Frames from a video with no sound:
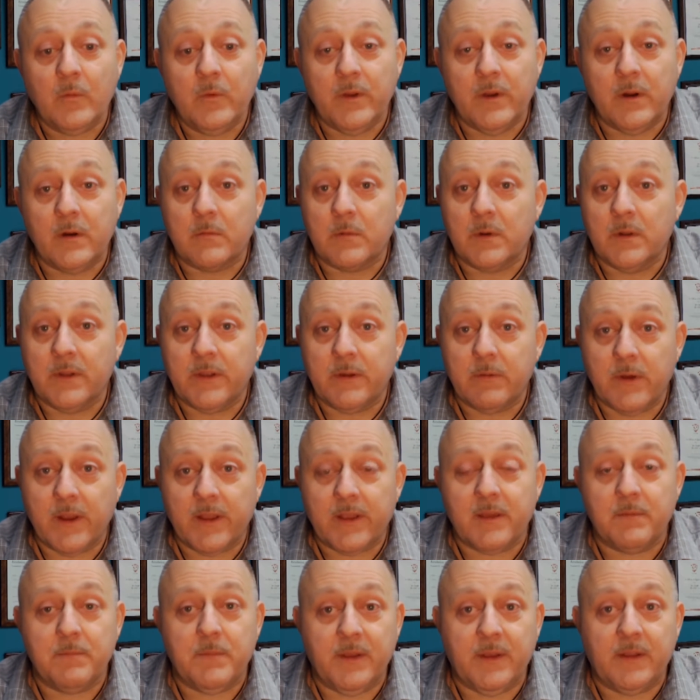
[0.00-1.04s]
We don't really
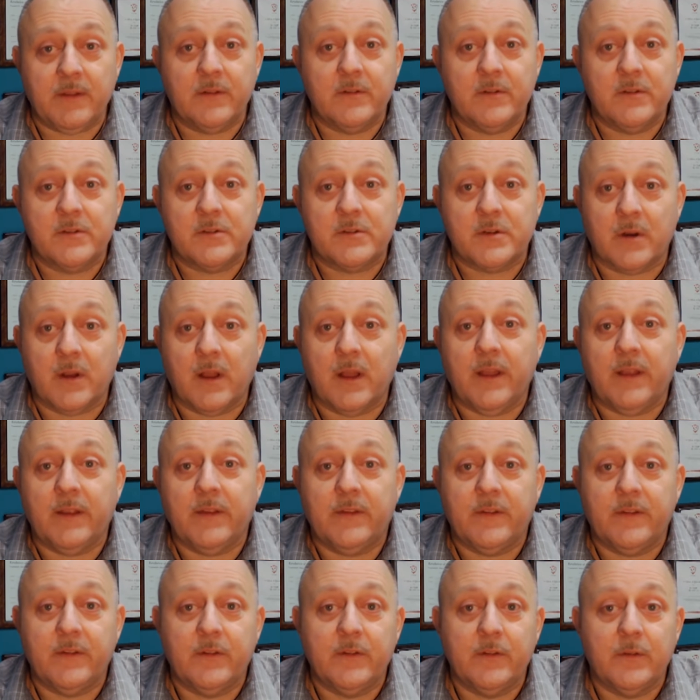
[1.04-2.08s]
recommend trying
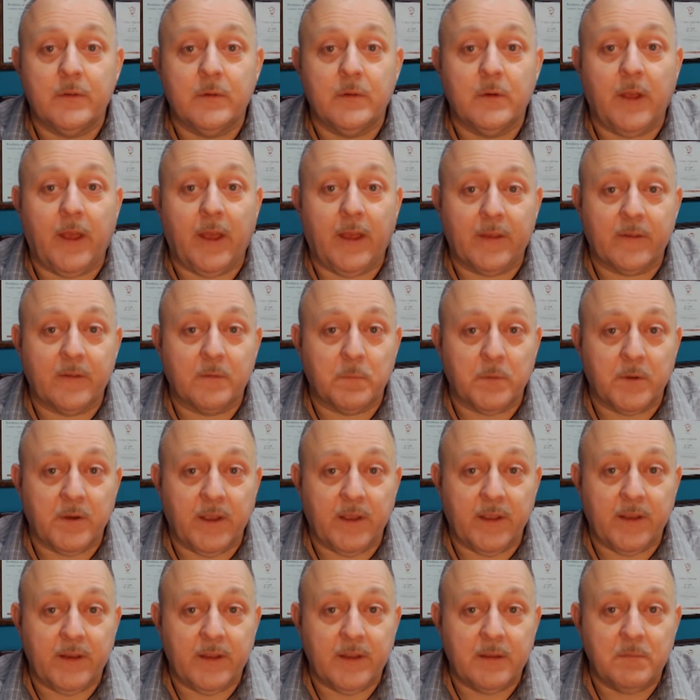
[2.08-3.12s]
to do
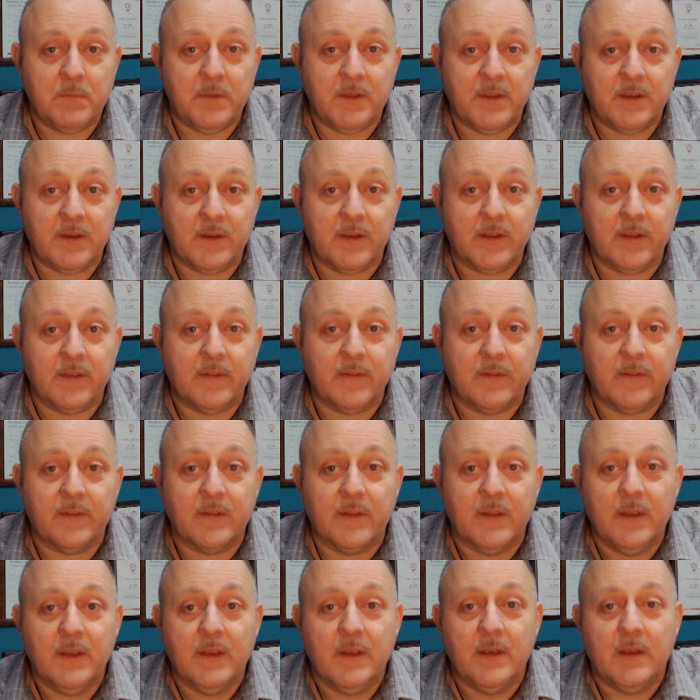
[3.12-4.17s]
expediting because
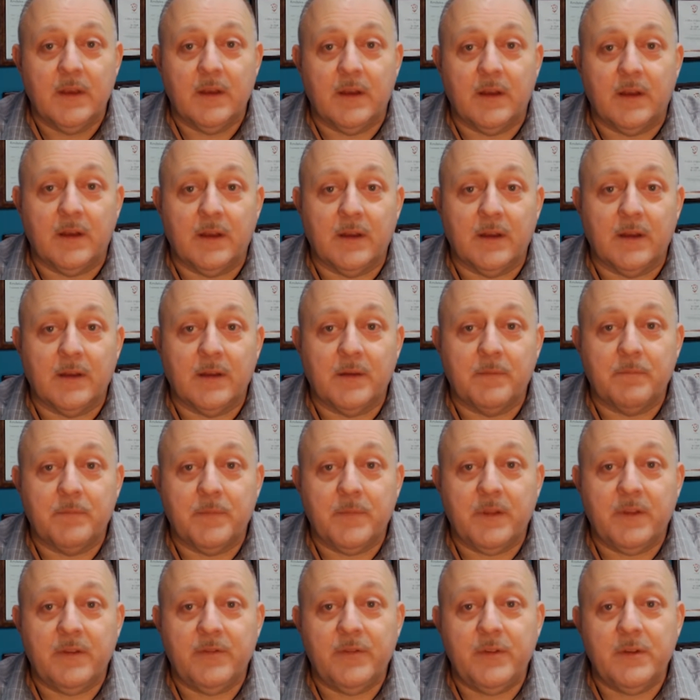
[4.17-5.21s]

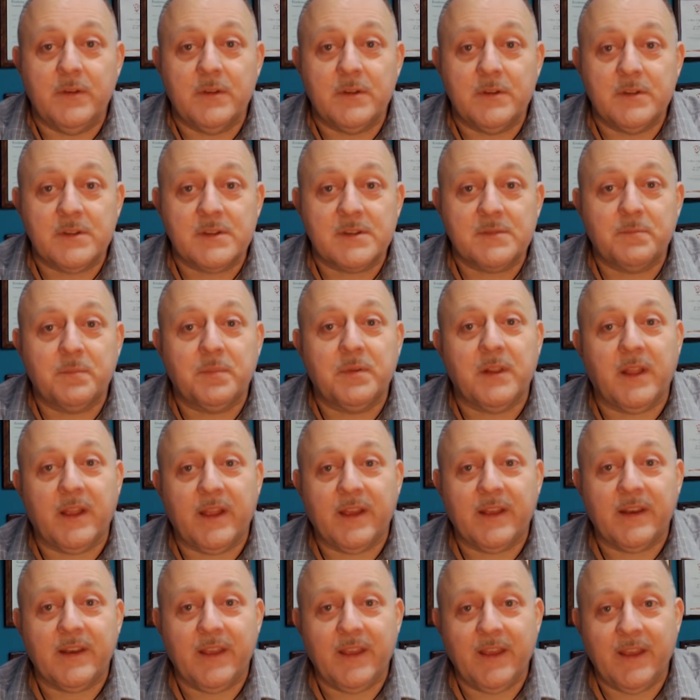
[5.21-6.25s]
if you can just
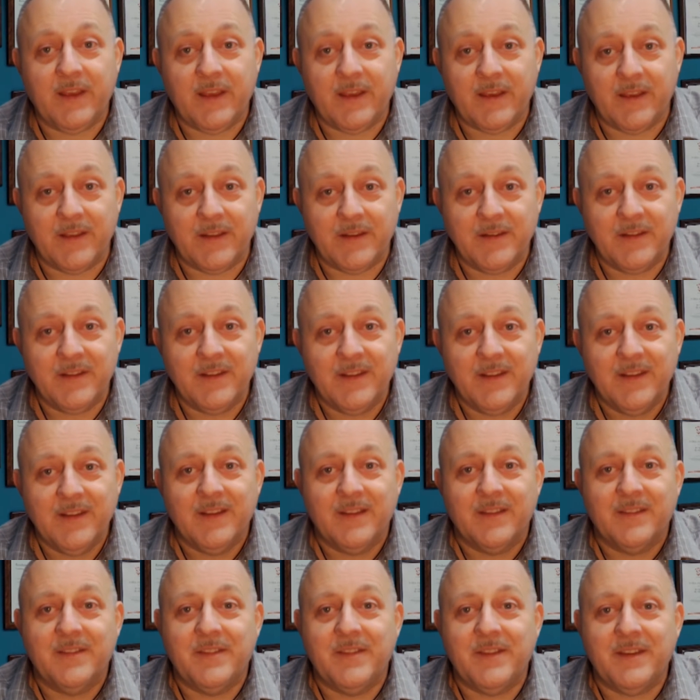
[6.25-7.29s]
plan ahead,
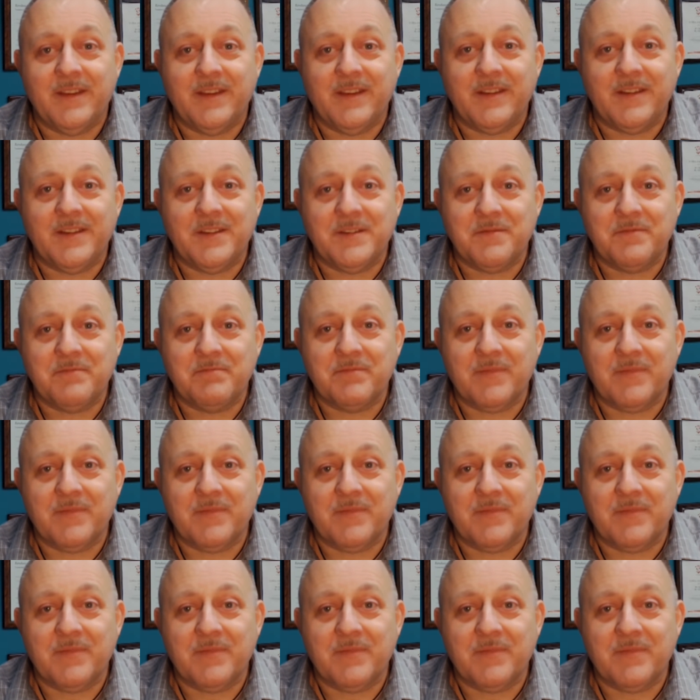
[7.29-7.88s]
then